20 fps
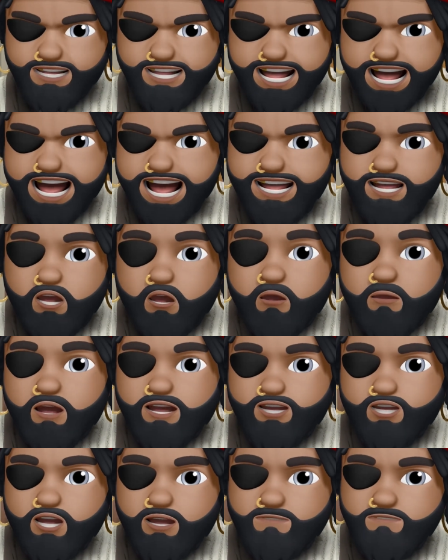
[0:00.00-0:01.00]
I don't
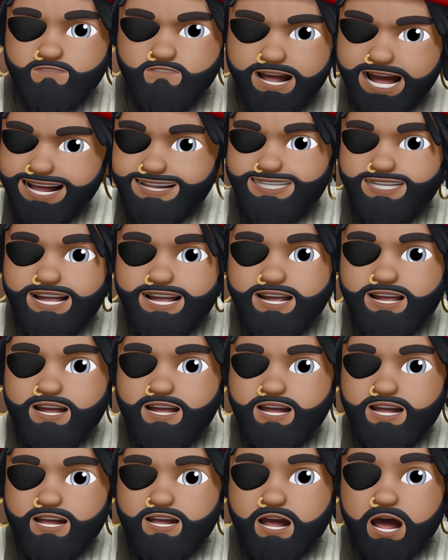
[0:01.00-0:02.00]
want your painting.
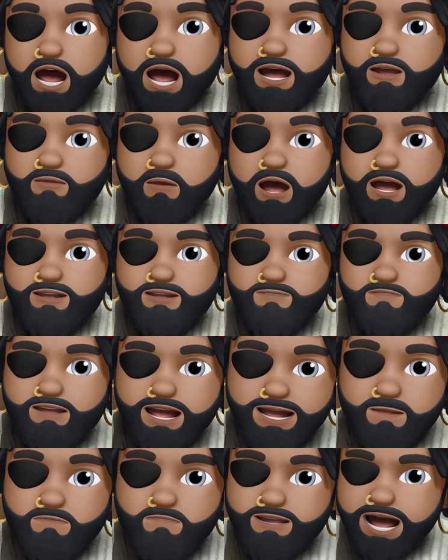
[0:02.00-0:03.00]
I want
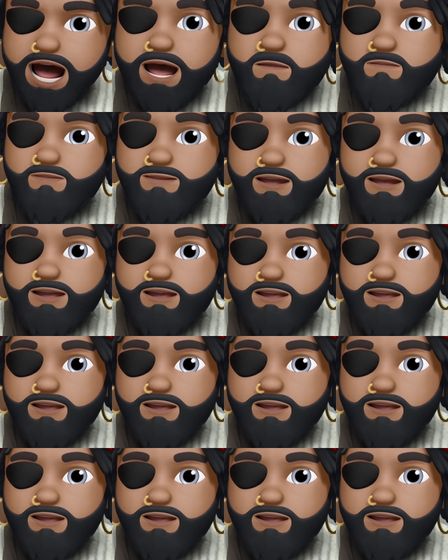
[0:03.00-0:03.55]
my map.